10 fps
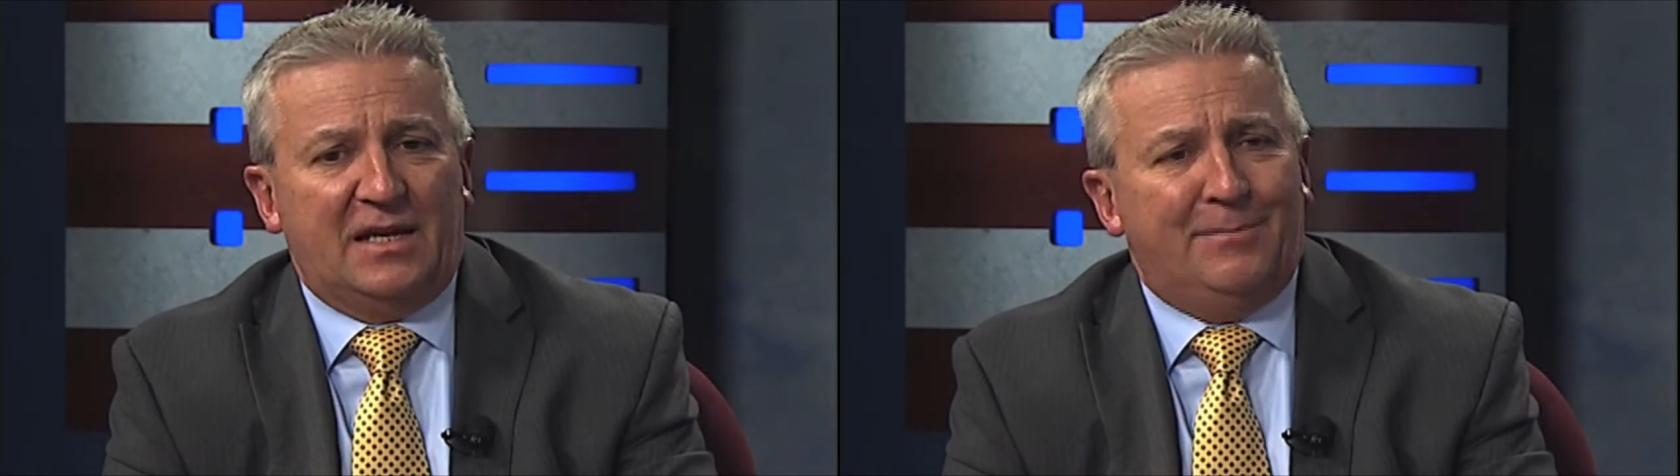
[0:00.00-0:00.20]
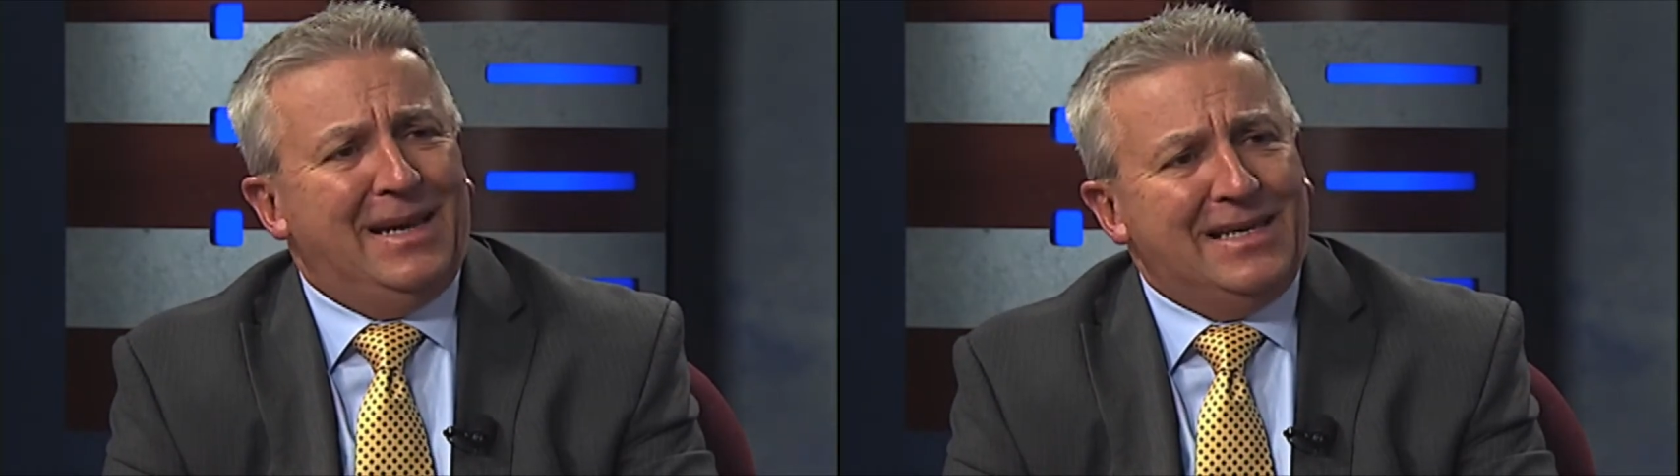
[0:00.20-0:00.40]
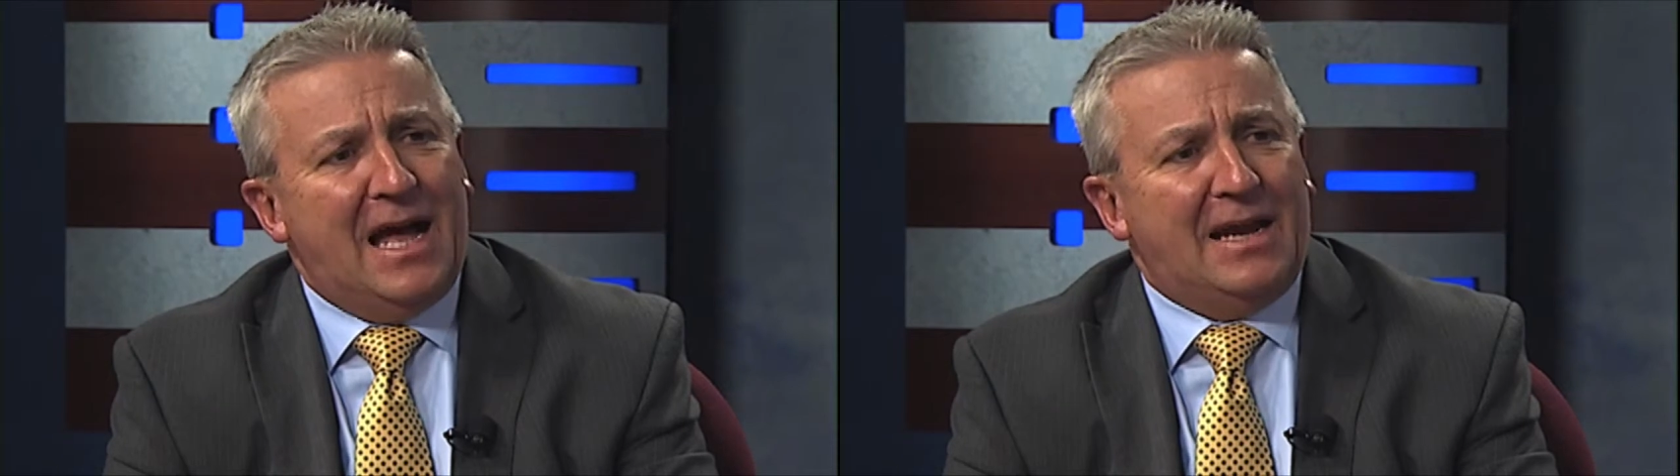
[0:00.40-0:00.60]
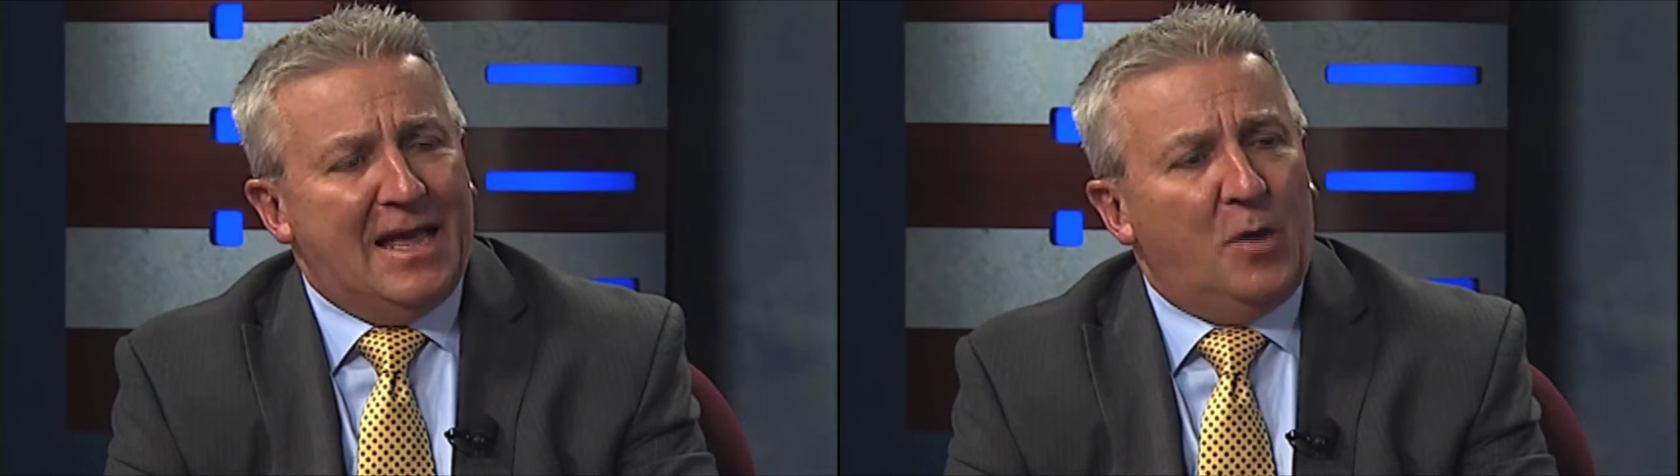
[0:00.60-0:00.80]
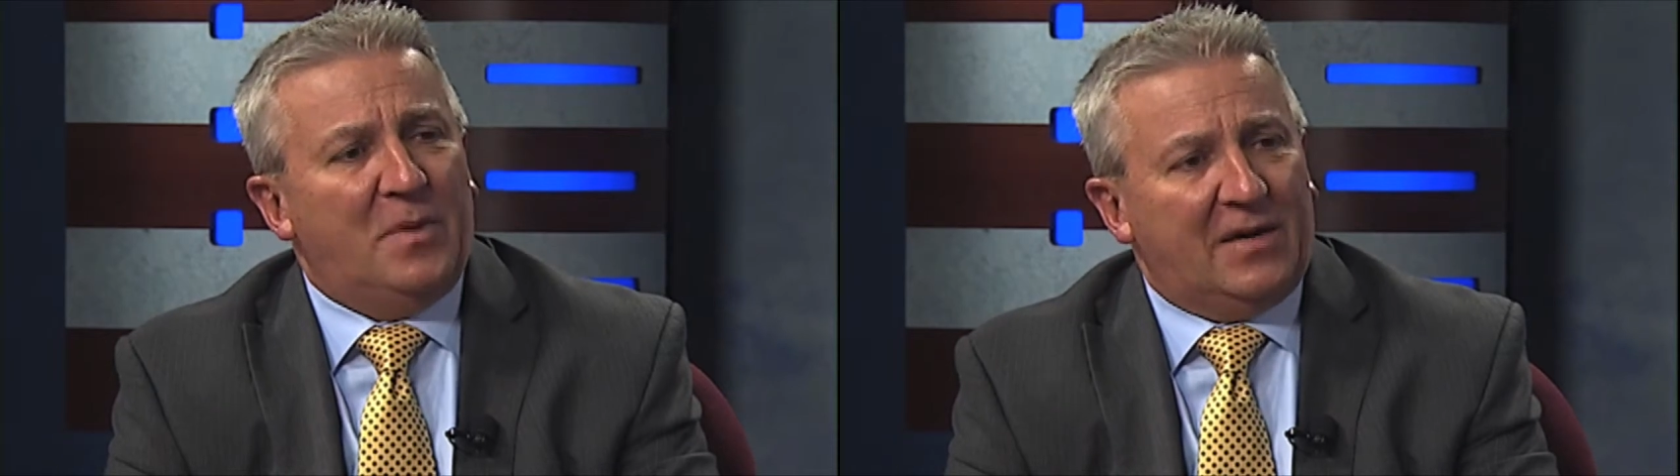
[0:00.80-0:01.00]
it may not
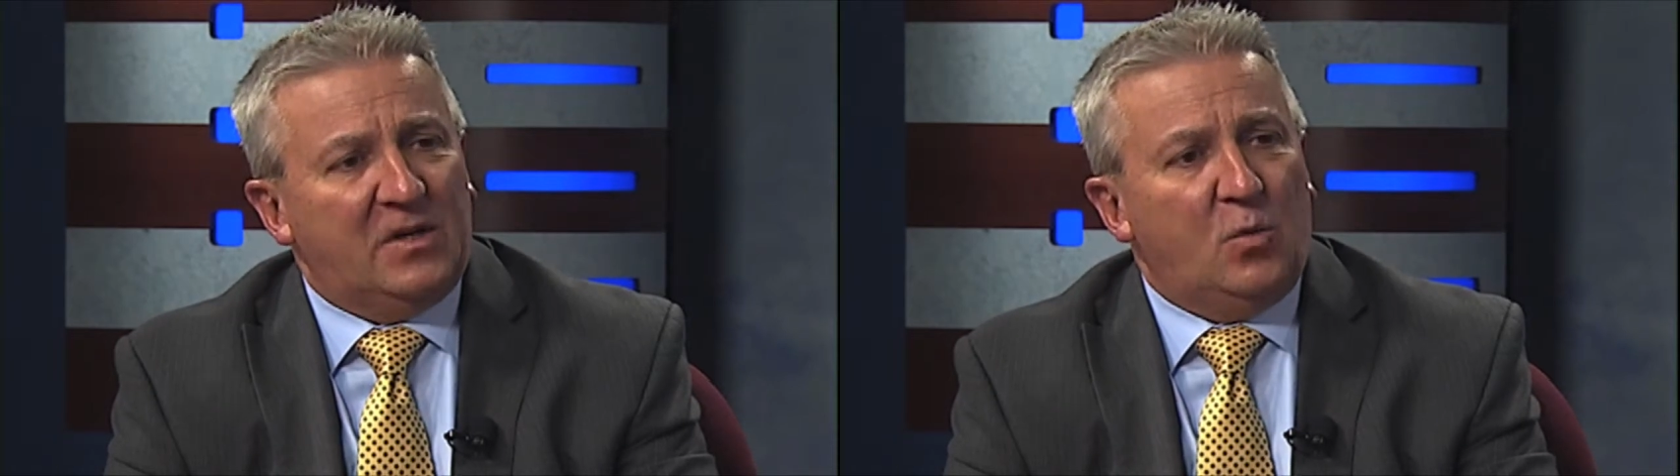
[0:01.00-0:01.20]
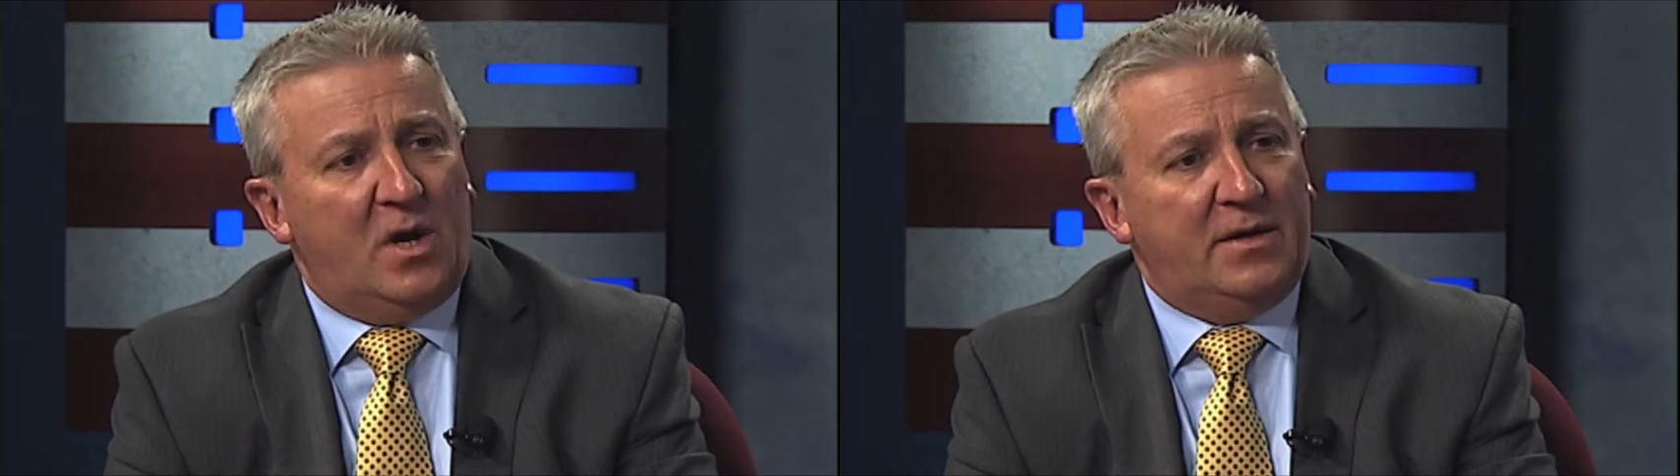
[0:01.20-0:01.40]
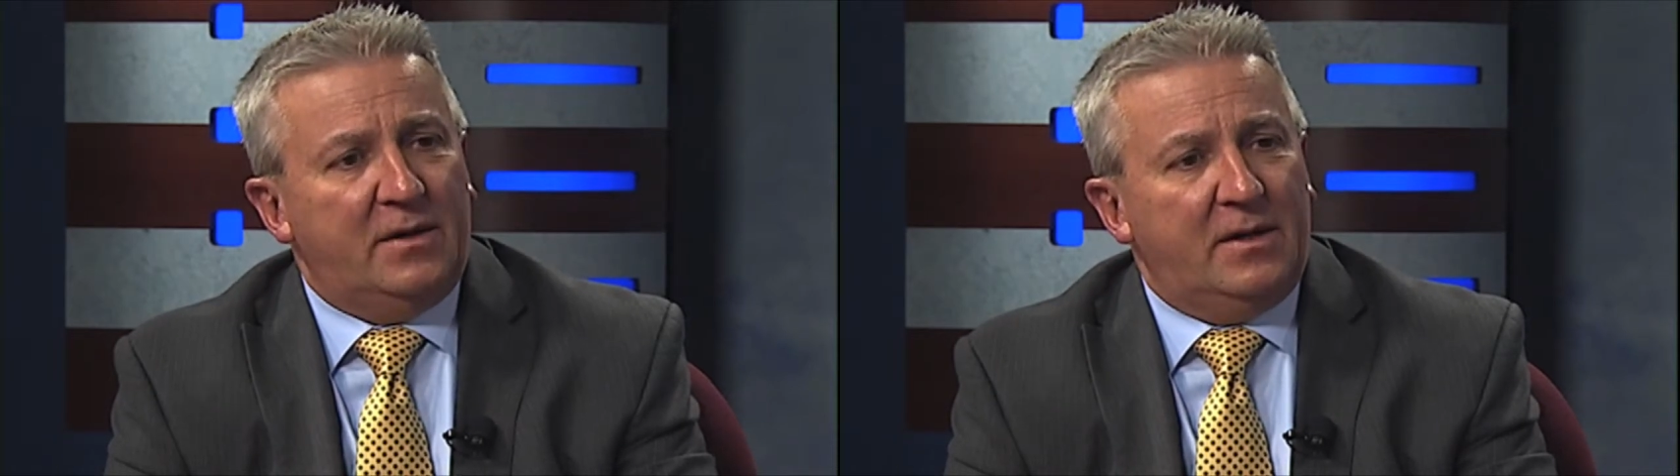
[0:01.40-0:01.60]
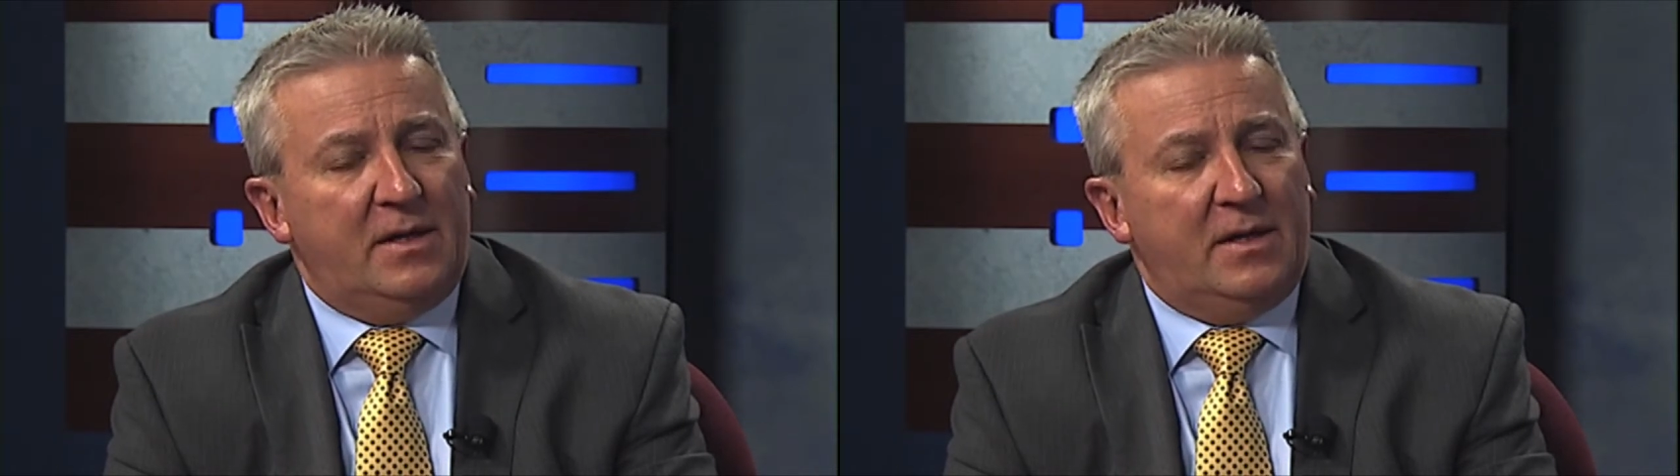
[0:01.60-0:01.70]
help everyone,